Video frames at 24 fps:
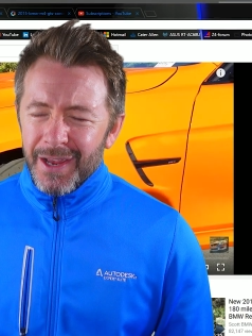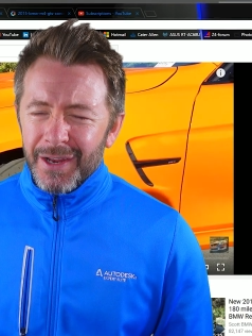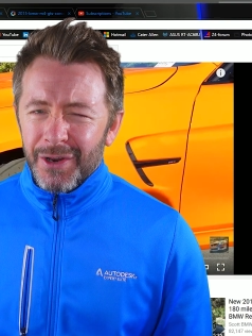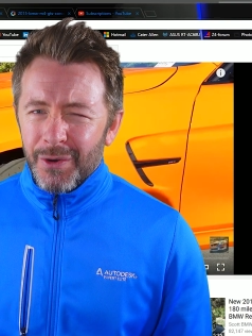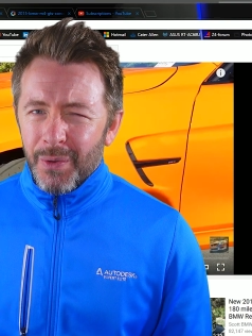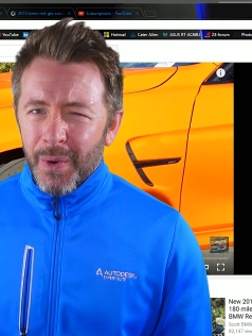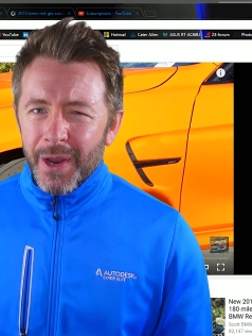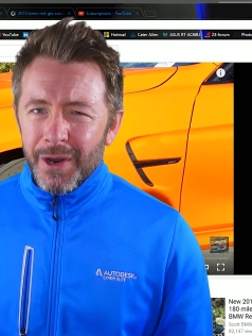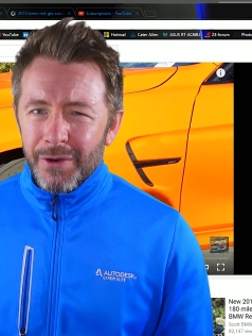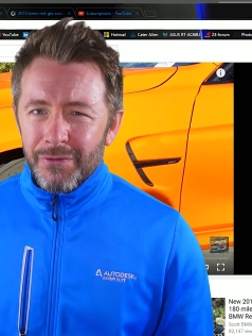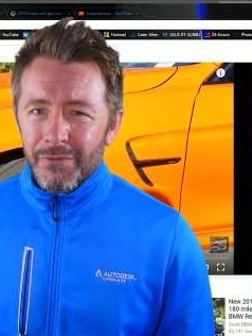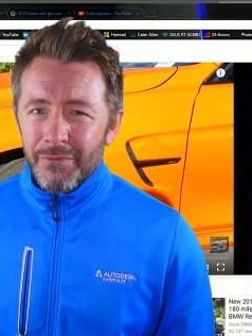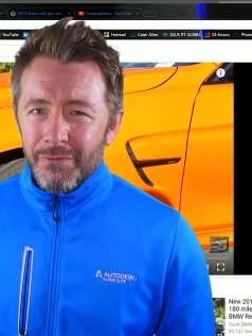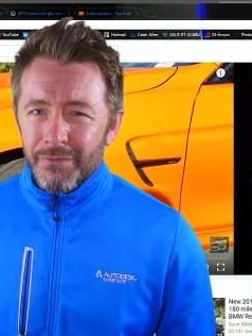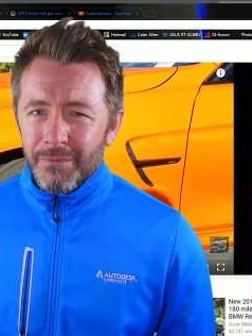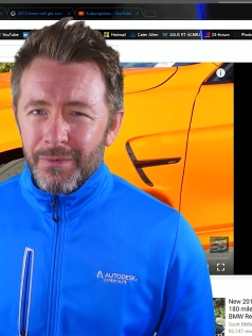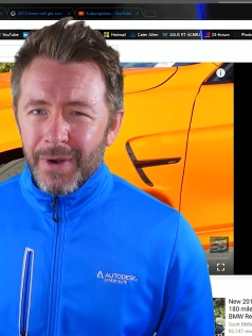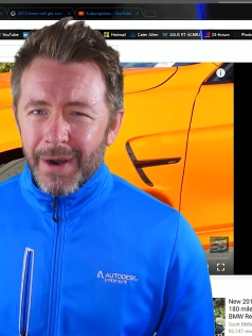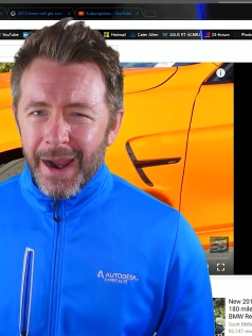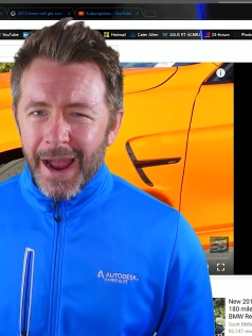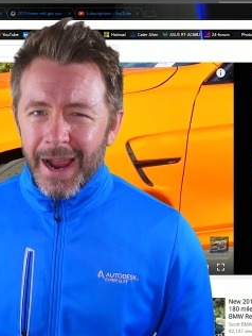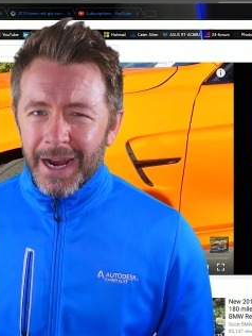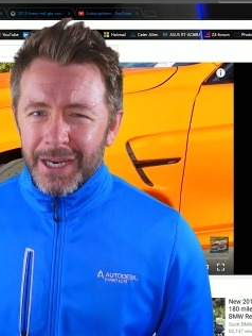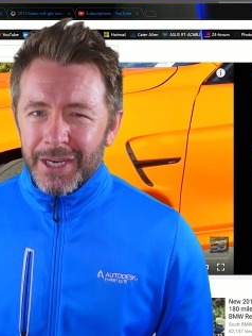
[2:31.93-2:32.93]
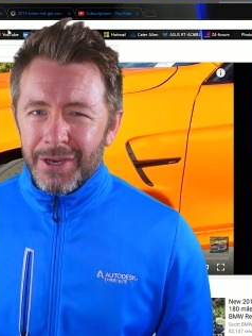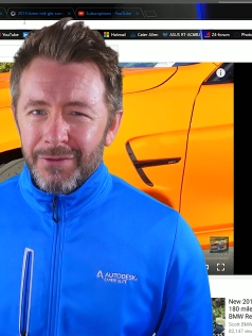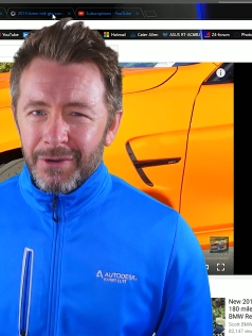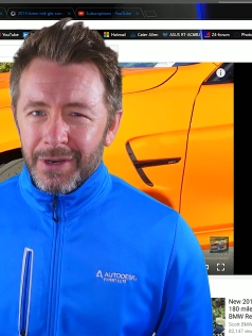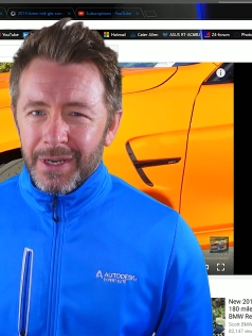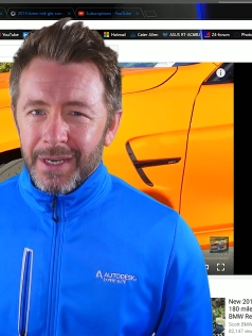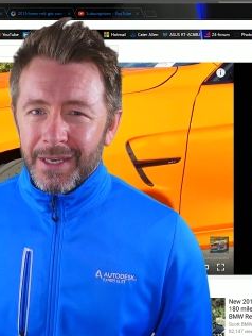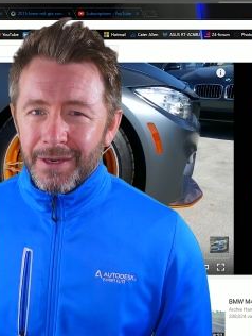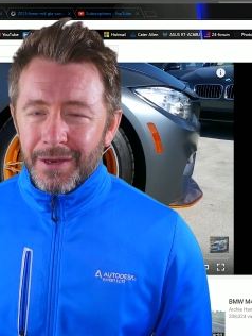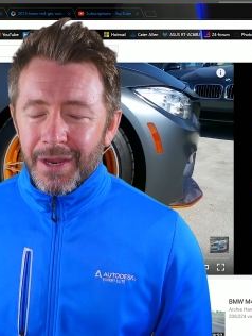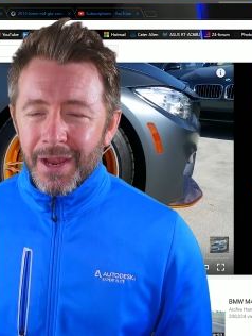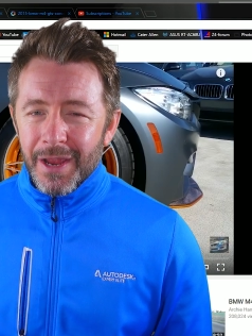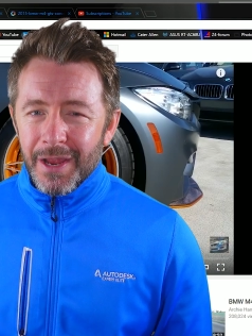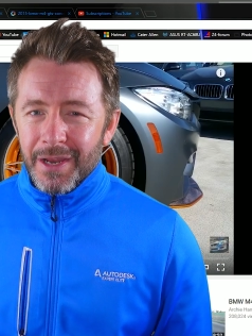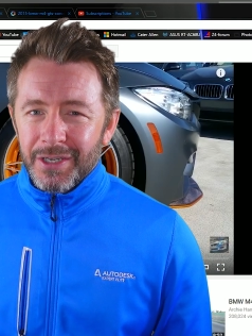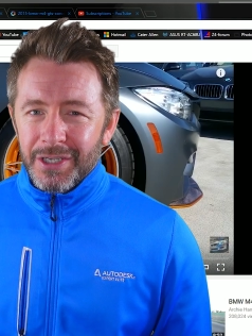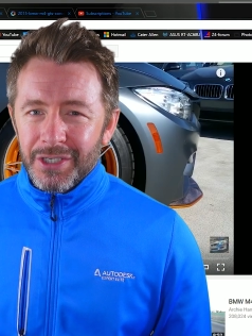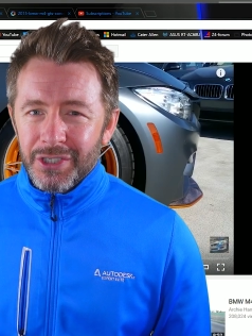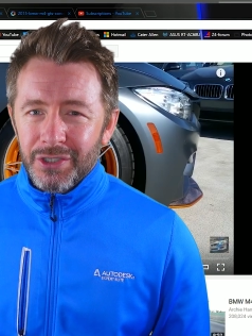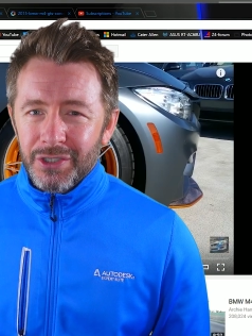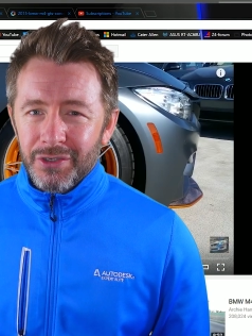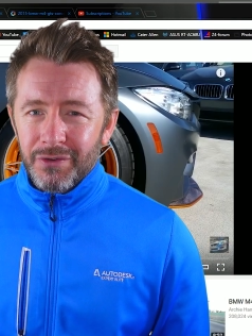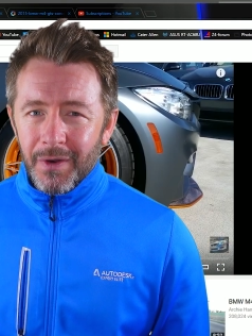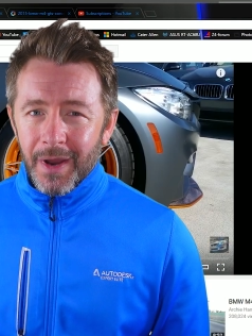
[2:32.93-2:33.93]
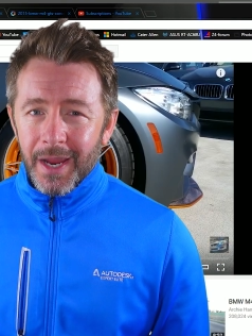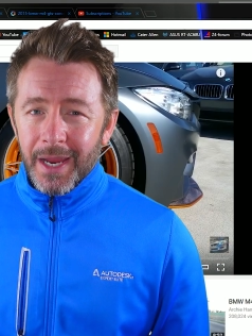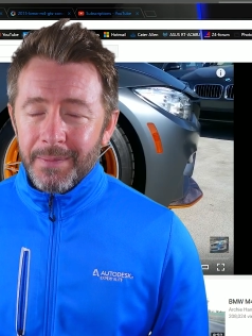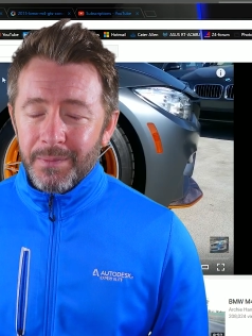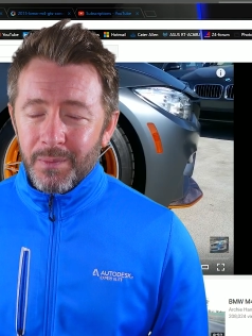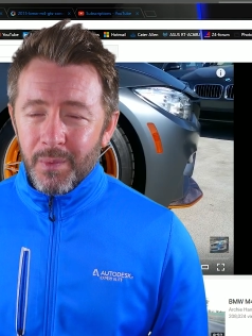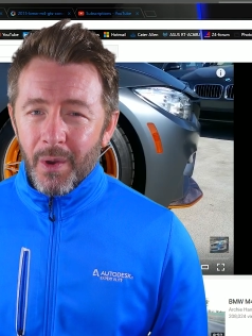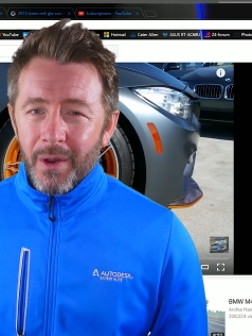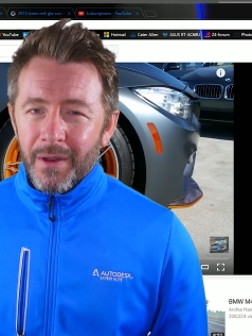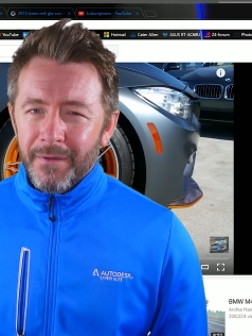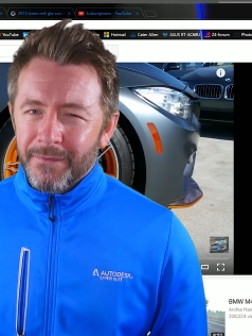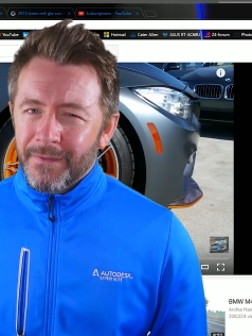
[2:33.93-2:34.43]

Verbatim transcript: it quite accurately described what